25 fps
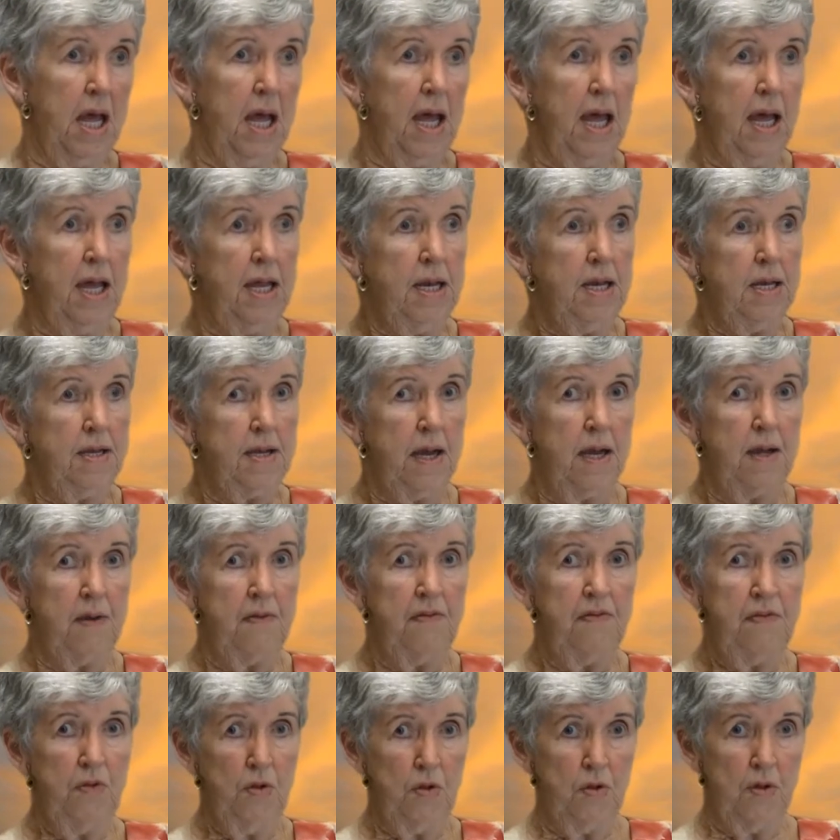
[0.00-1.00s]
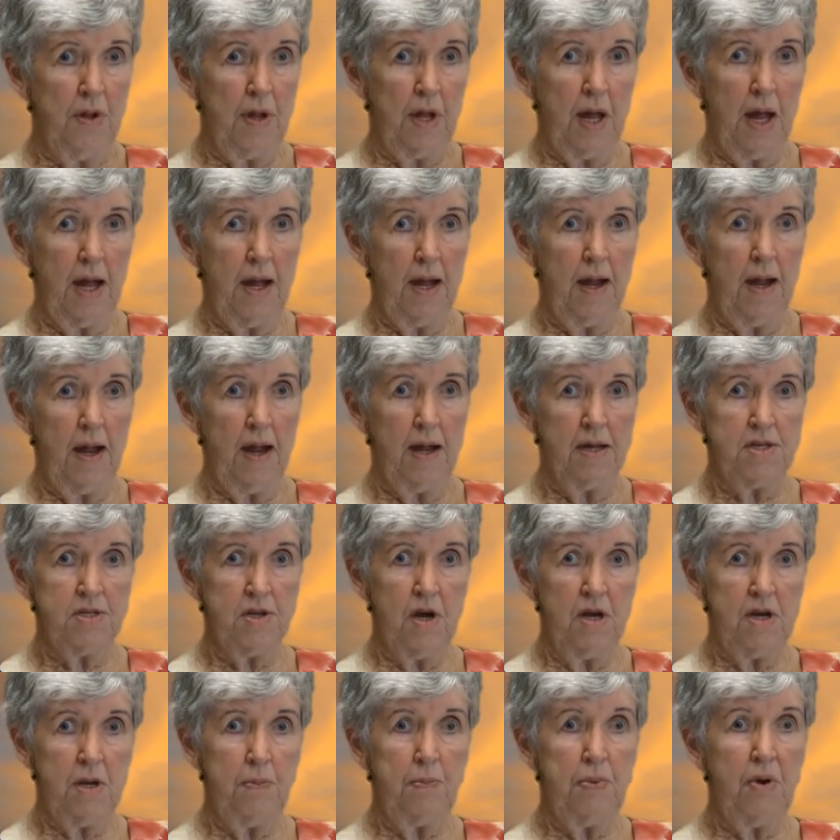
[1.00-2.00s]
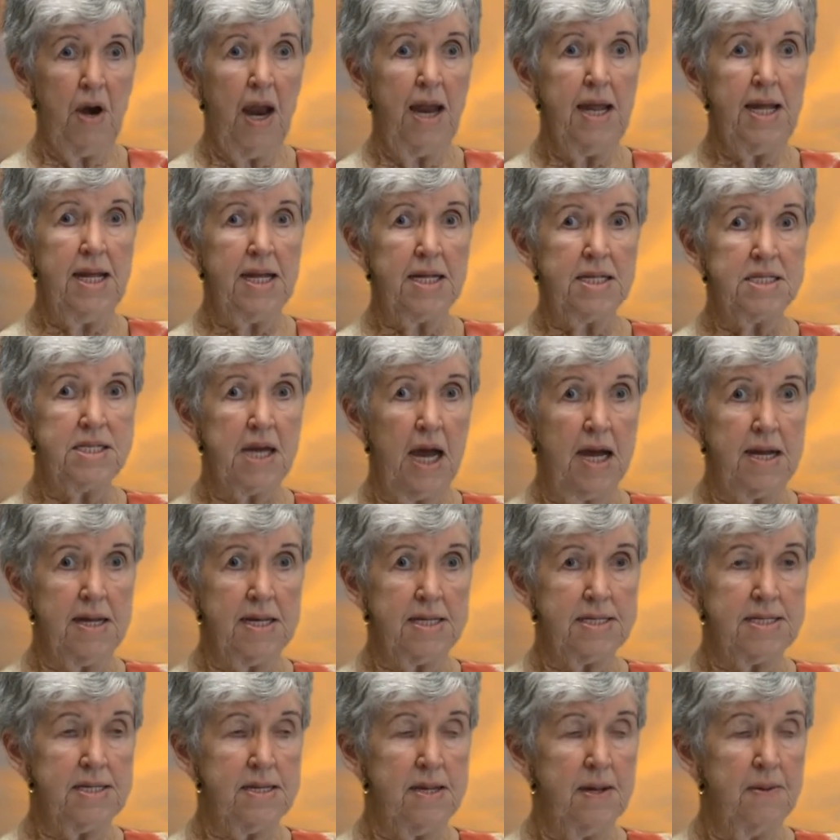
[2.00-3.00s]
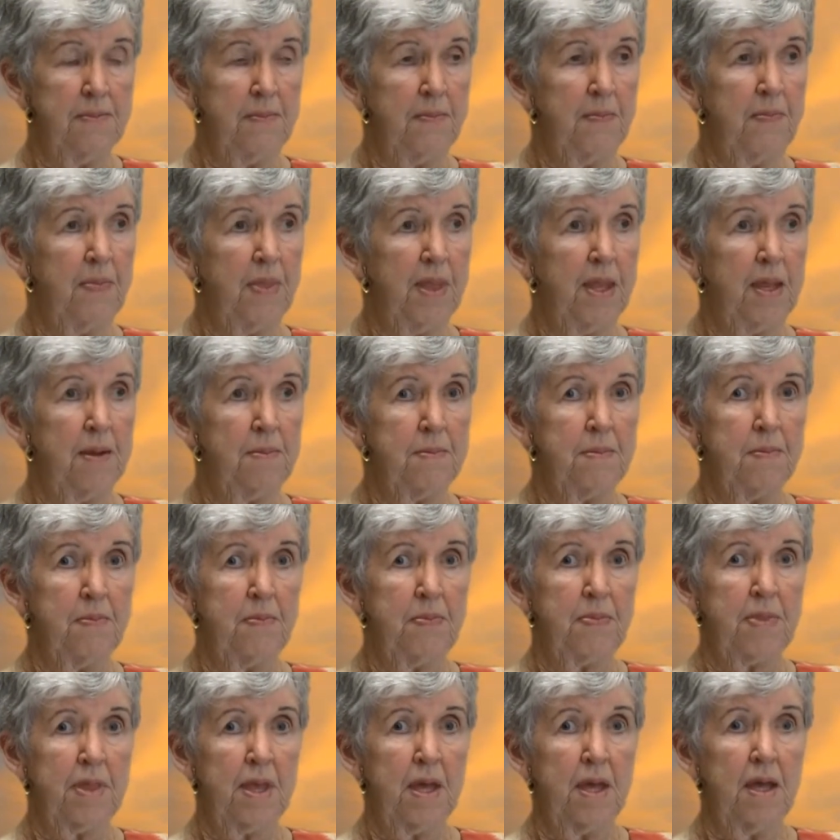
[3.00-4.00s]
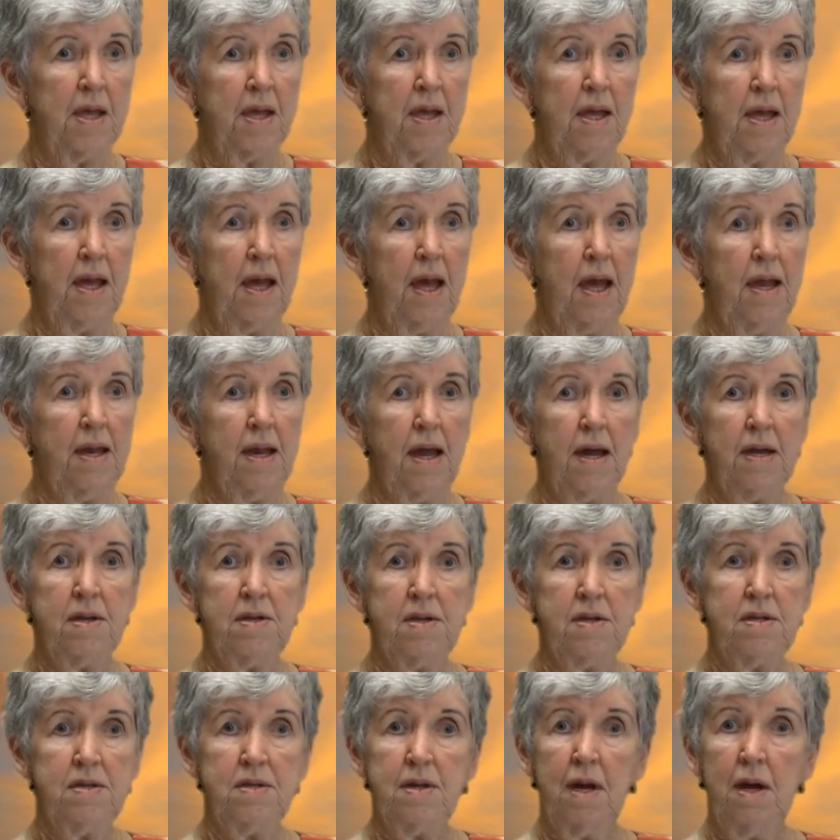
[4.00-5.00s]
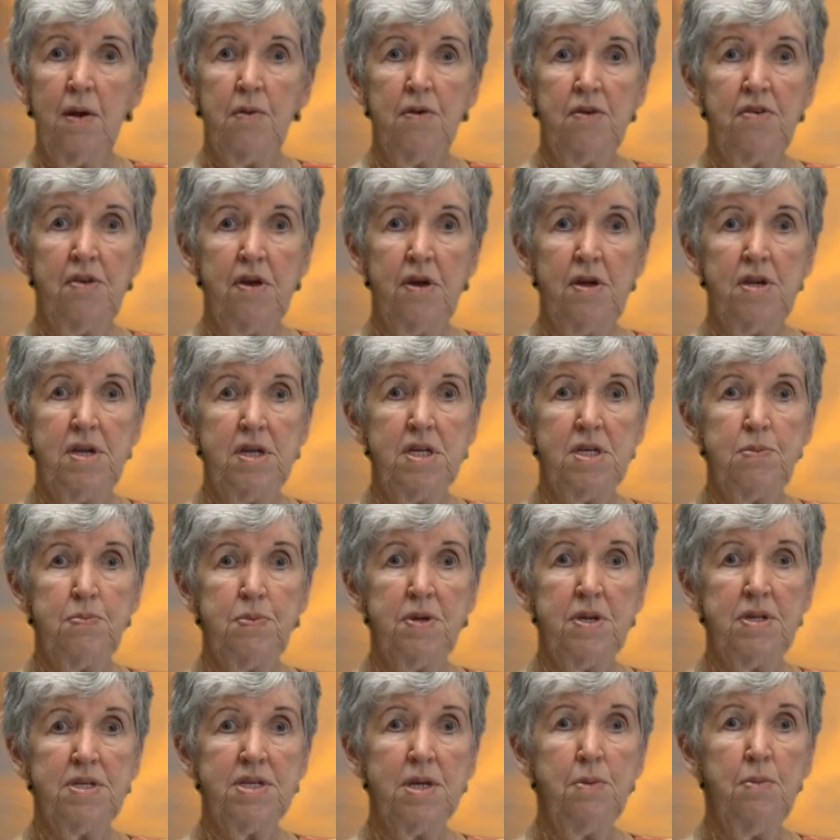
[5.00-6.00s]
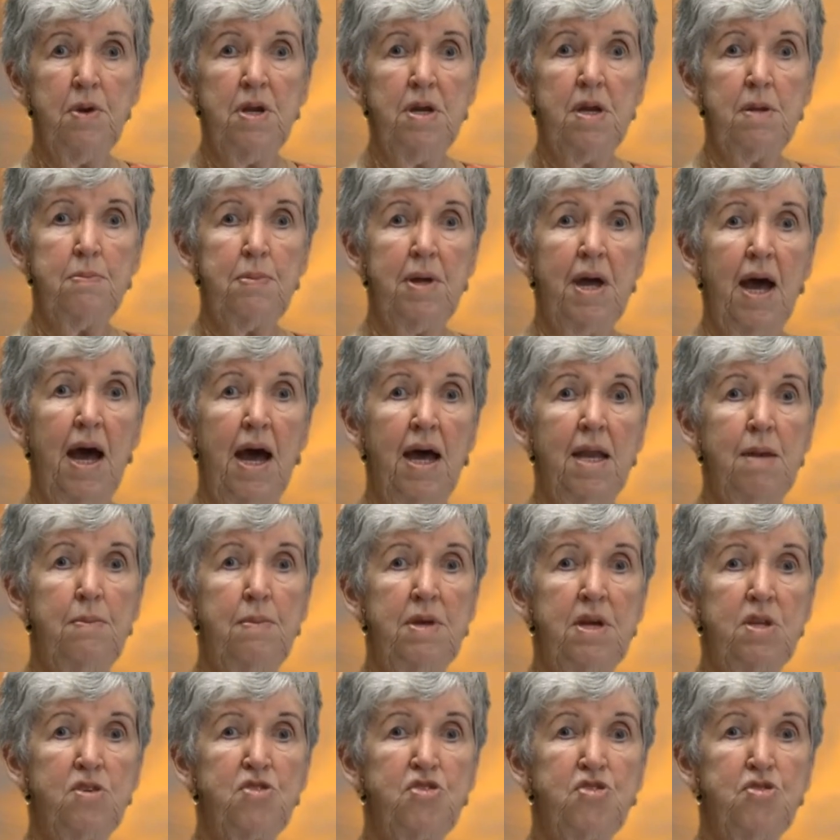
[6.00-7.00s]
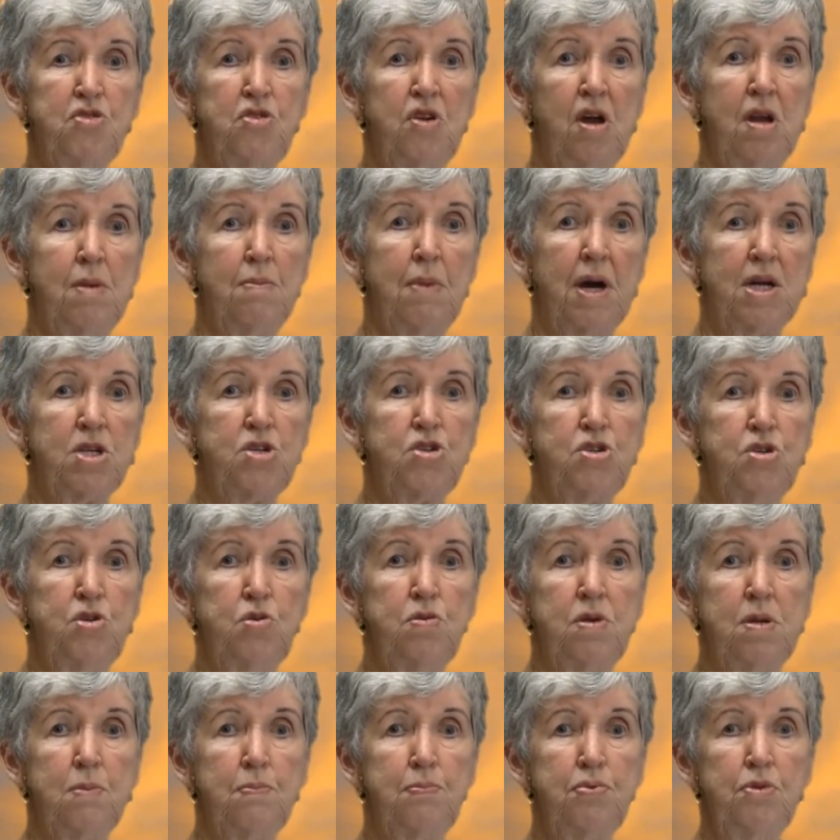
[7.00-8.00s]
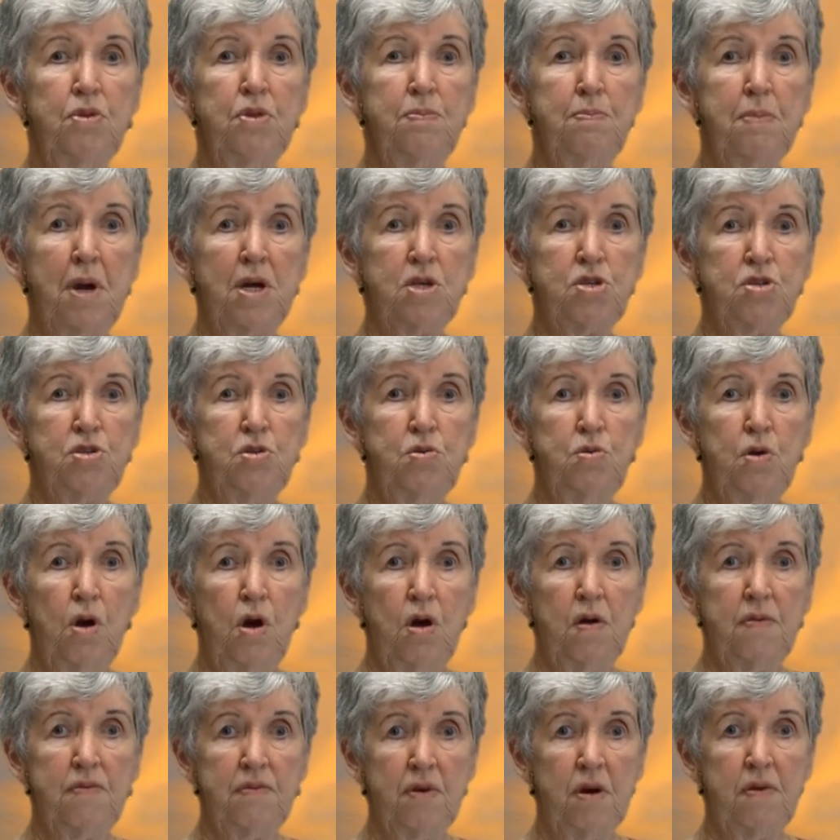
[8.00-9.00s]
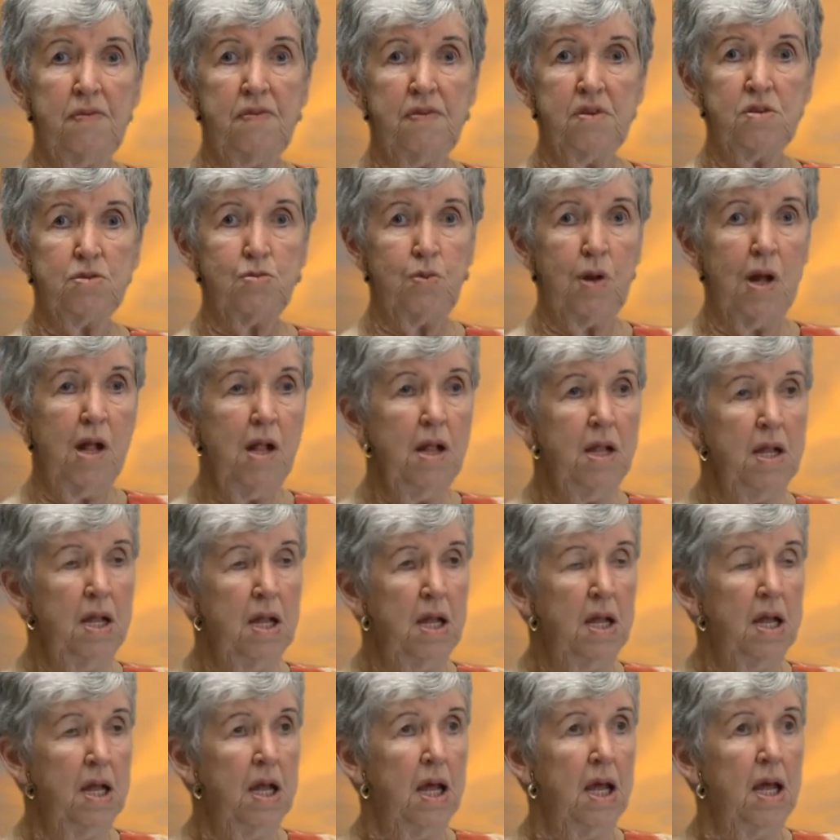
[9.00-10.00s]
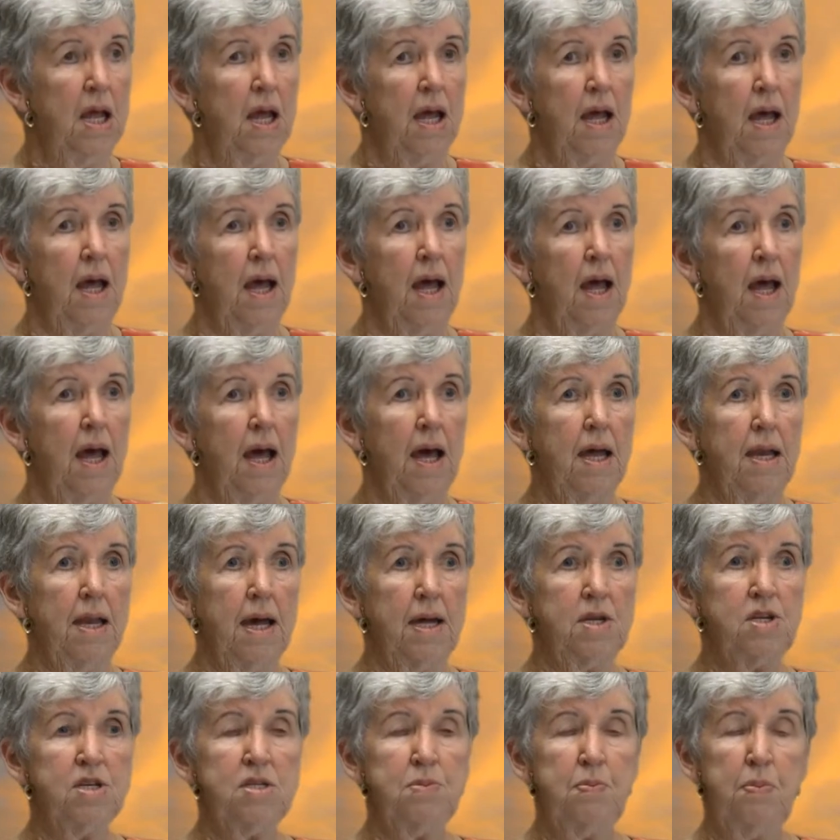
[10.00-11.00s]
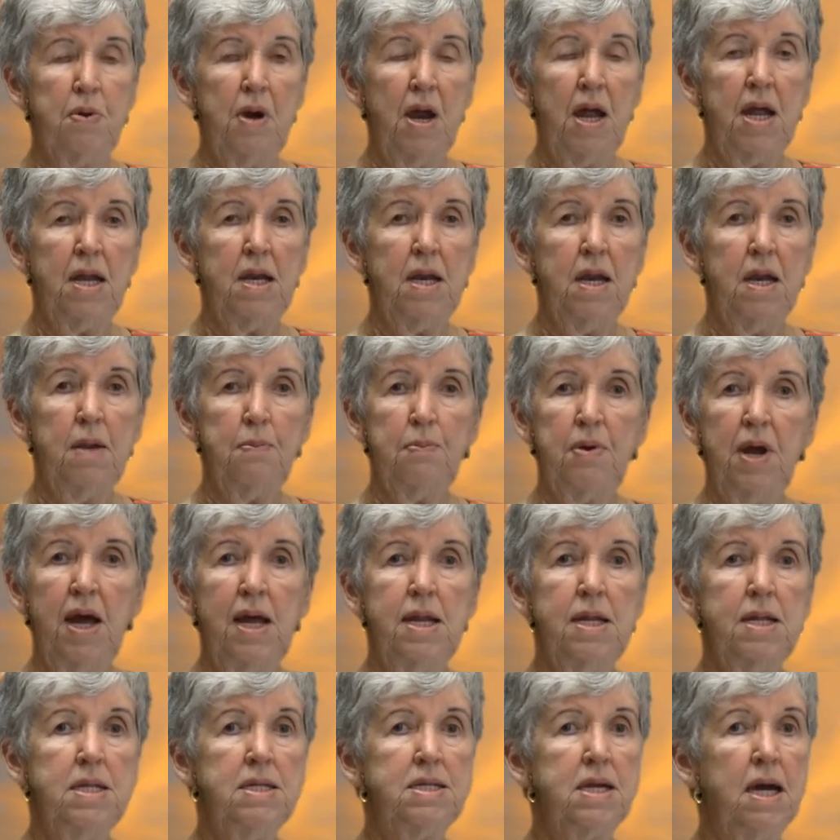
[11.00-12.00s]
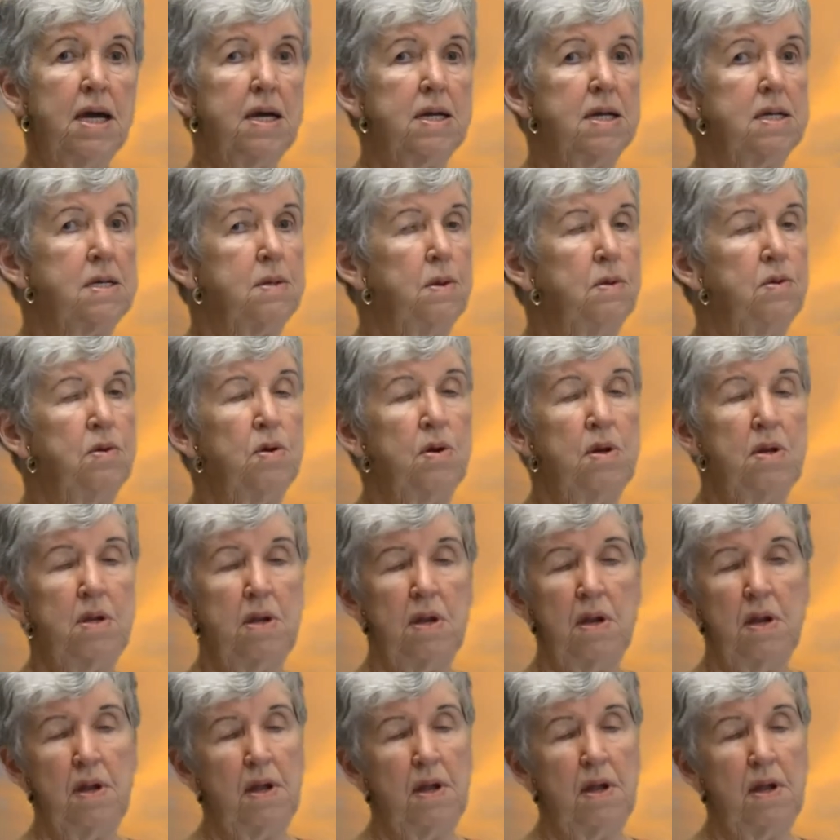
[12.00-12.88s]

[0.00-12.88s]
and full. I started praying in tongues. And I was so desperate. Someone behind me had stood on my shoe and pulled my shoe half off as well. And I just prayed in tongues, Lord.